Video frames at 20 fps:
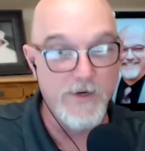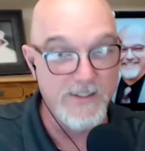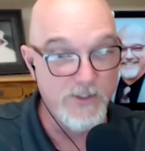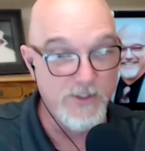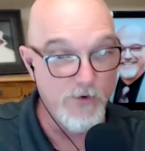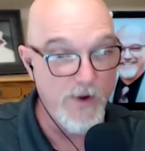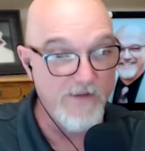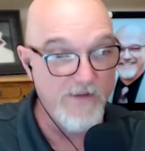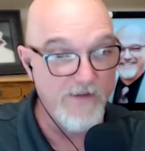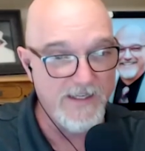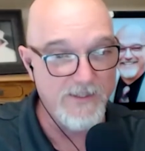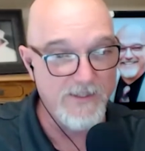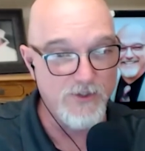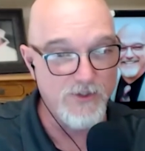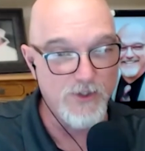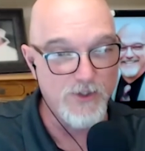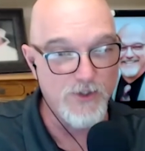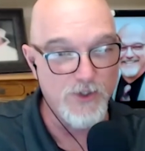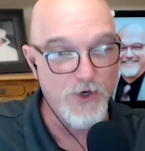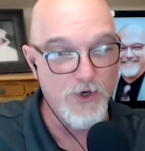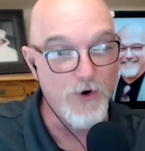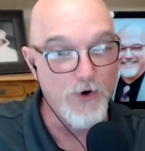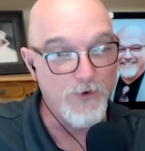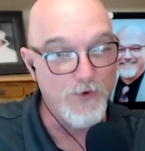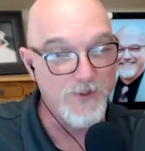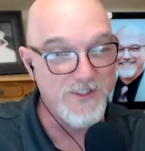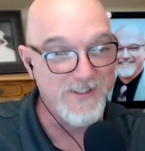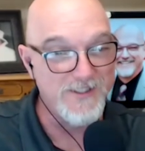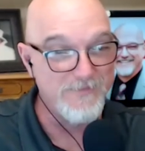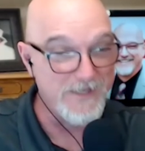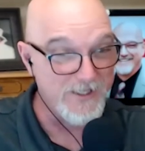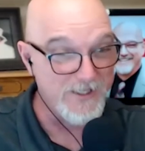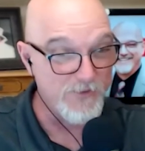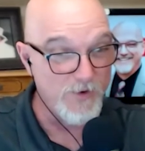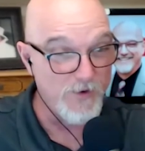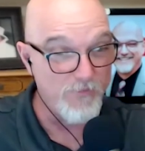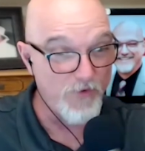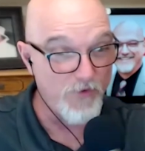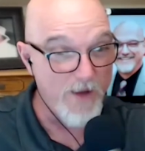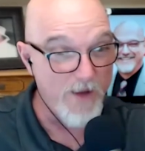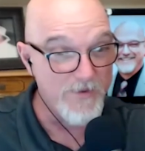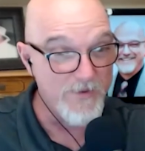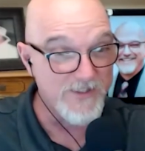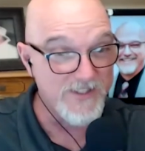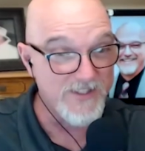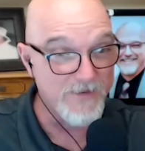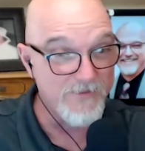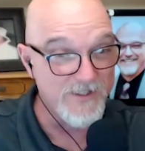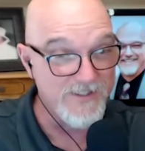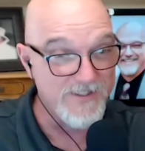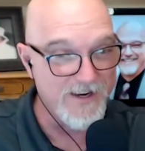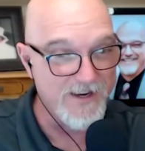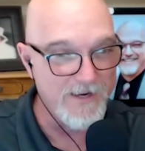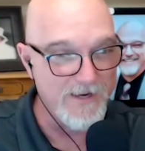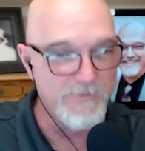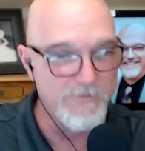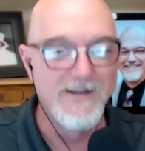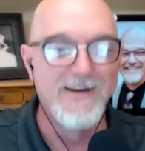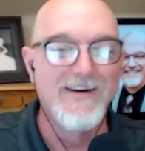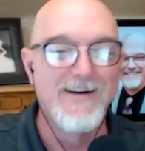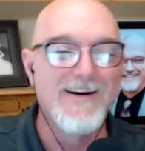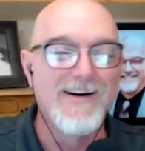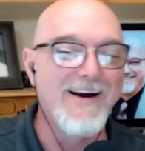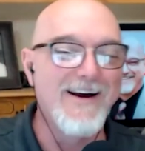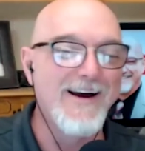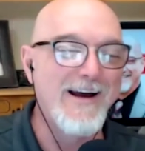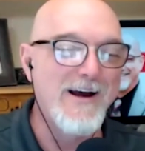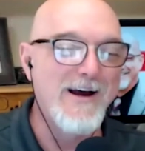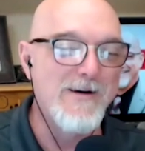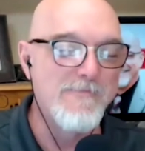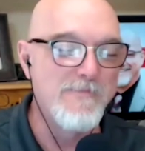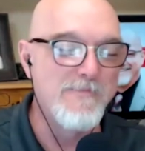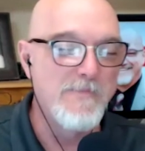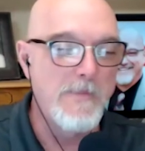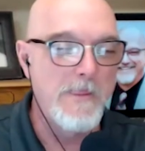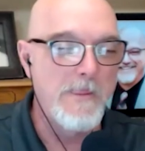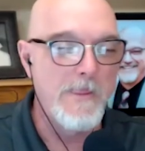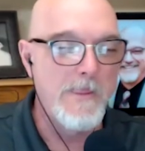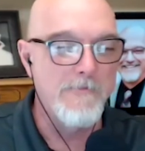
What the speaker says: We do have to get to jokes because we promised them time.